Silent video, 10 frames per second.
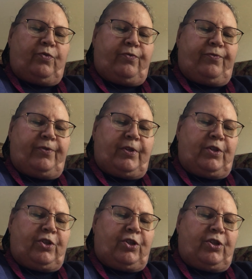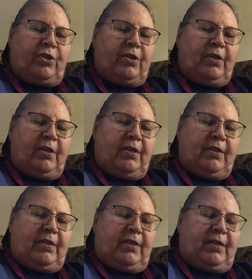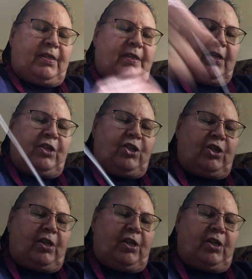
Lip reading: finish this stitch